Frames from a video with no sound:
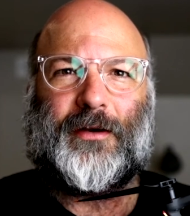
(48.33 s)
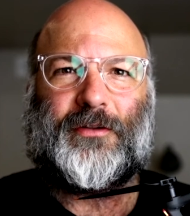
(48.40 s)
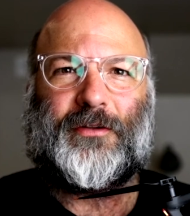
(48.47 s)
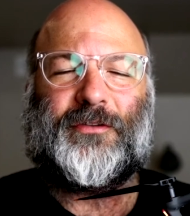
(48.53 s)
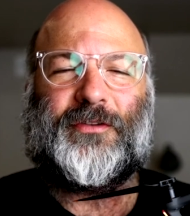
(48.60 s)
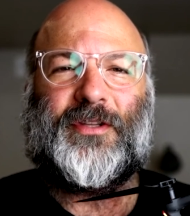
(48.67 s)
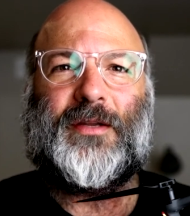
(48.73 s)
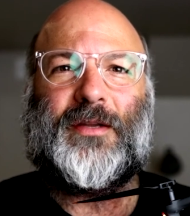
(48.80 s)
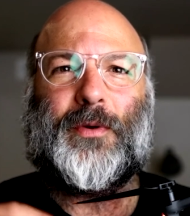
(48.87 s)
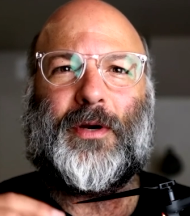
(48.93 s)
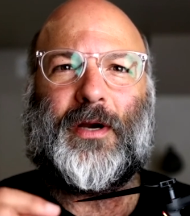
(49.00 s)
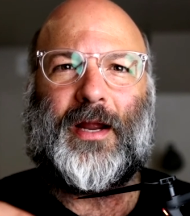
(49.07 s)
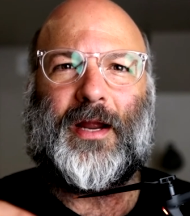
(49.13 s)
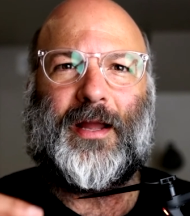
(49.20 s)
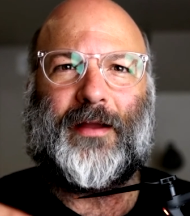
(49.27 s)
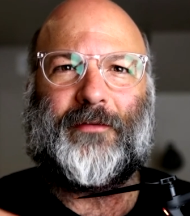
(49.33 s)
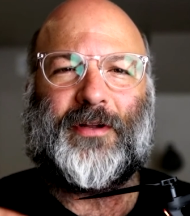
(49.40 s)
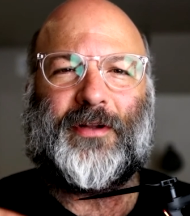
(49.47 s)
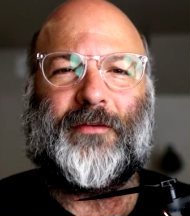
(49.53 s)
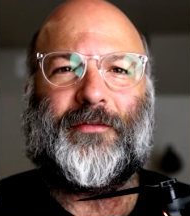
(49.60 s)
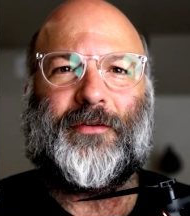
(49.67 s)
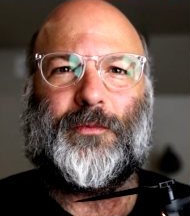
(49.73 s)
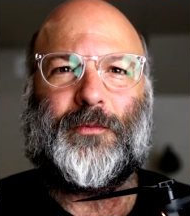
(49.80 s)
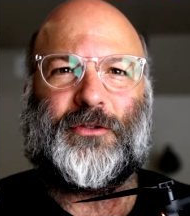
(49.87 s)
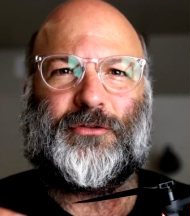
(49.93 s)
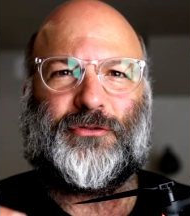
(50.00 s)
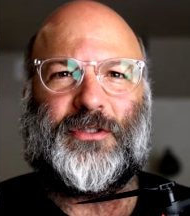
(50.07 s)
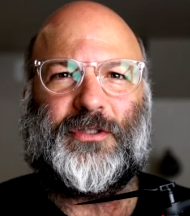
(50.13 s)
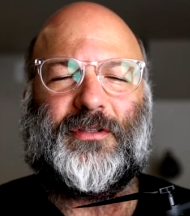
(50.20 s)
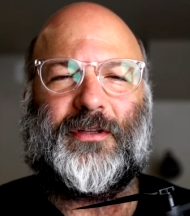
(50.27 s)
to see where I have covered, which
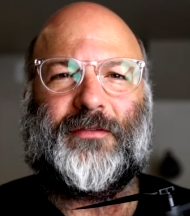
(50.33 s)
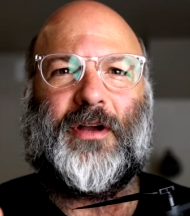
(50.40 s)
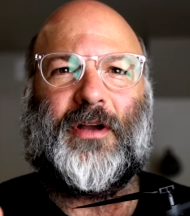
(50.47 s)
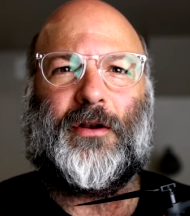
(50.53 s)
streets I've gone